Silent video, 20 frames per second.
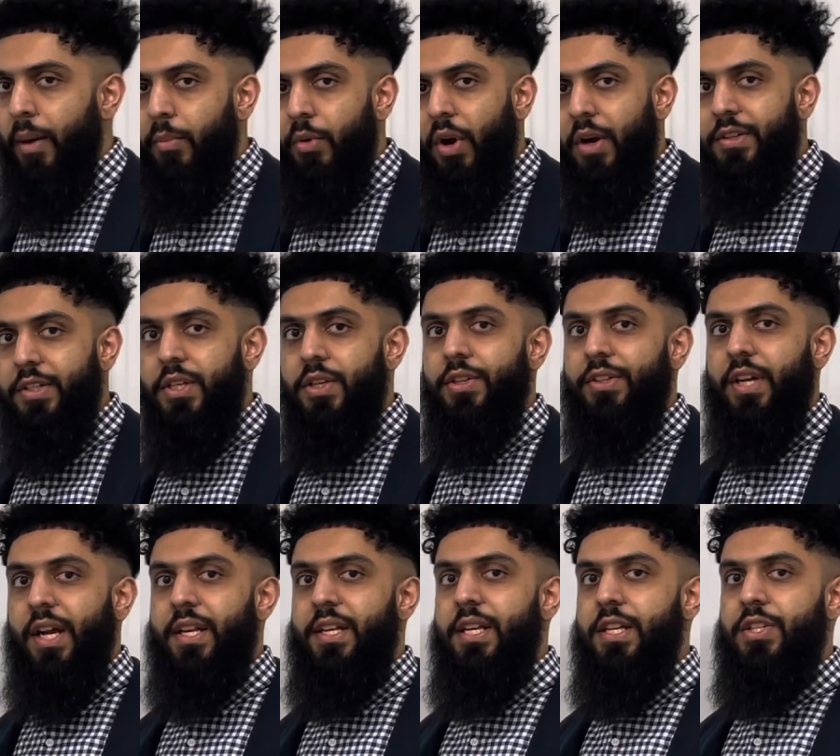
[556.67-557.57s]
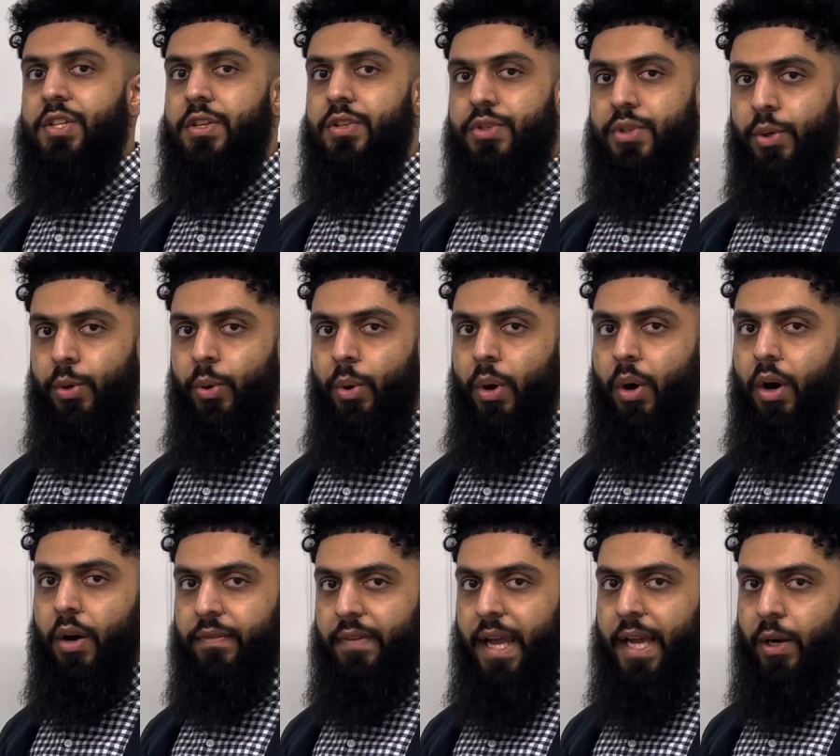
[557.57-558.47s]
I'm going to use condition 2
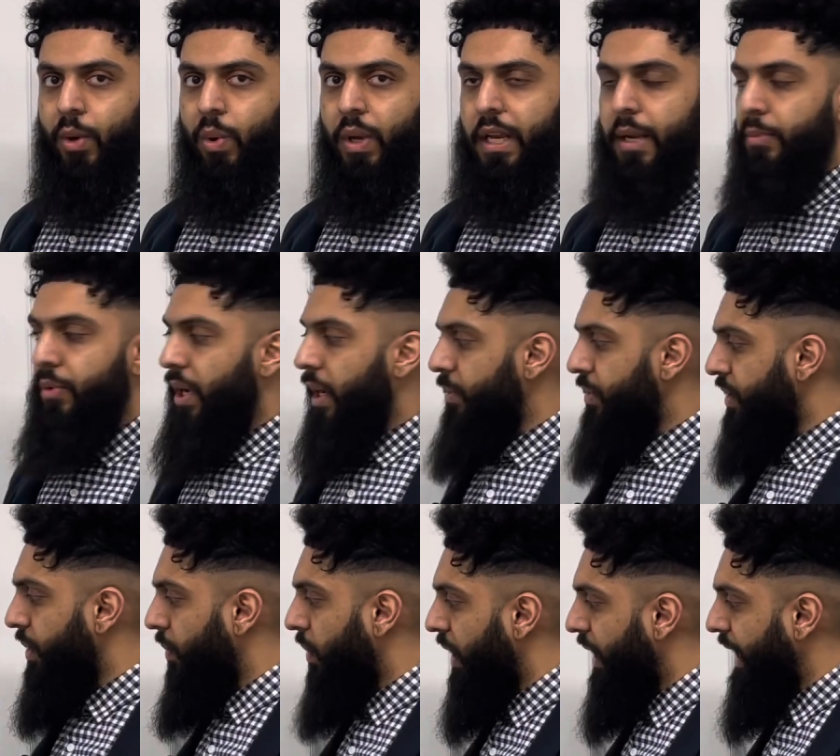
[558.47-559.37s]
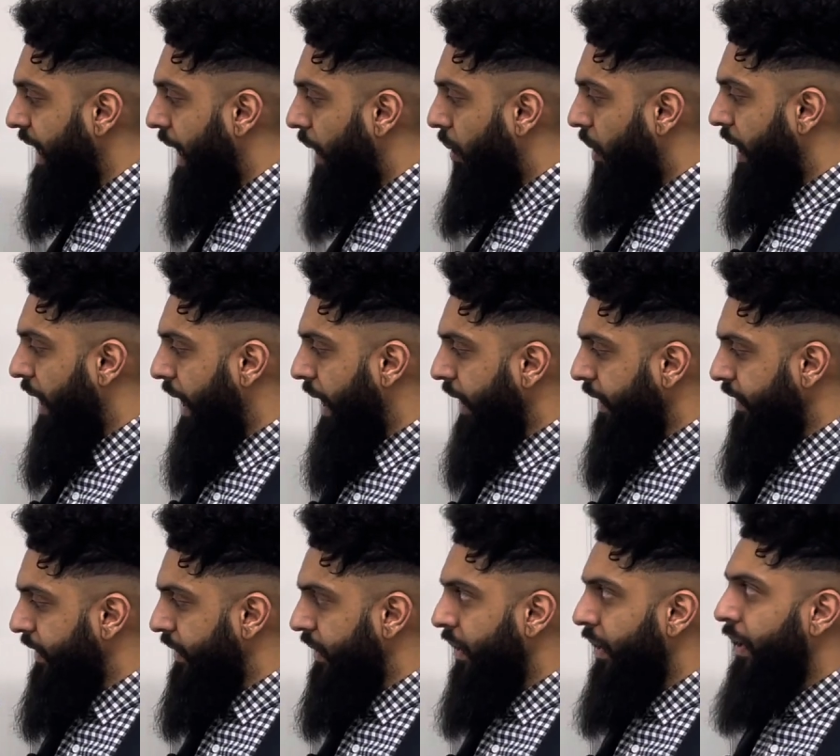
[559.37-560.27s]
of equilibrium to work out
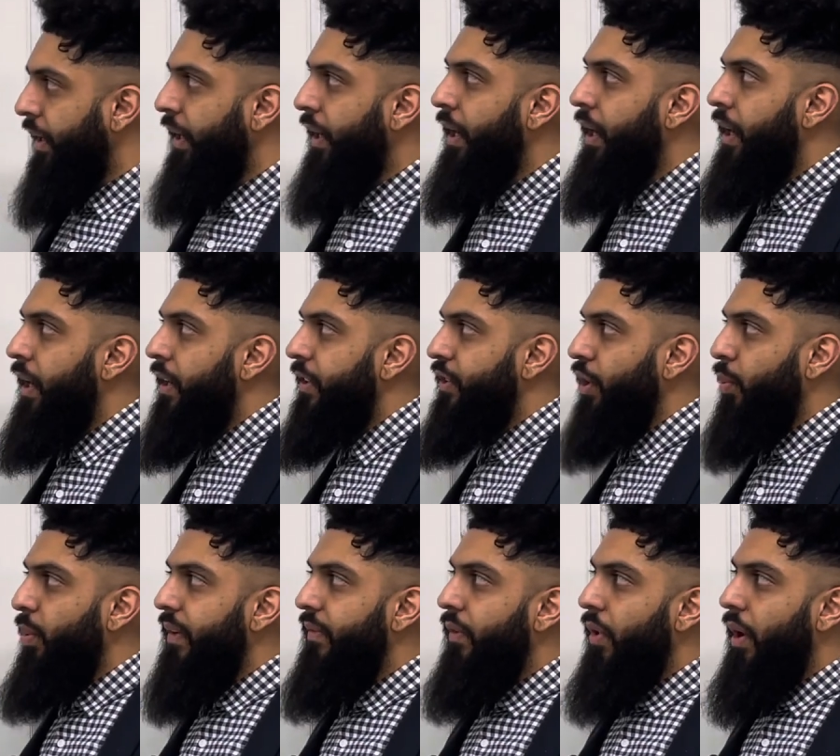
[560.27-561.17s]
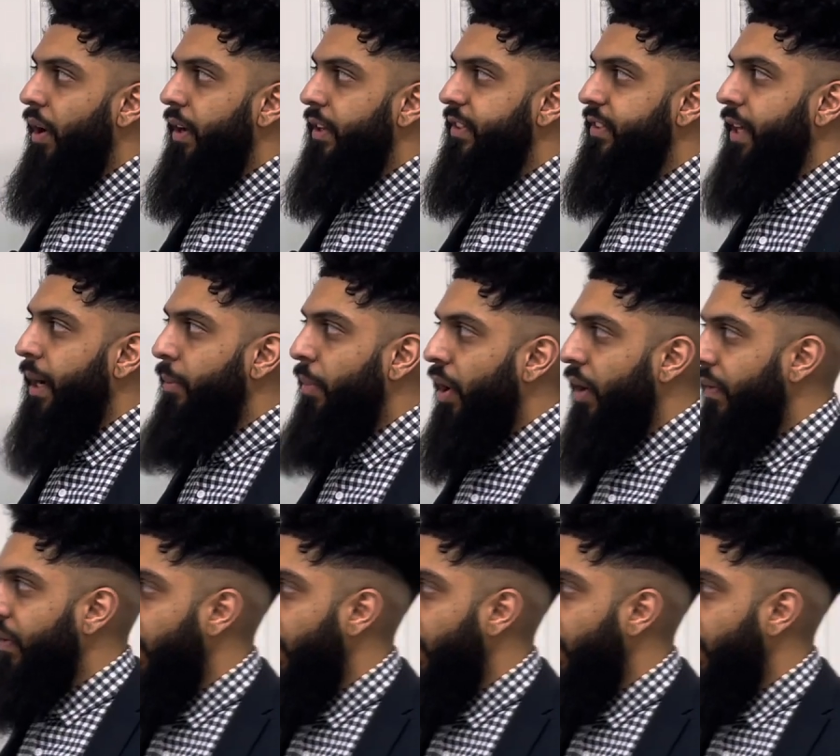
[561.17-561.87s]
x. So we've got sum of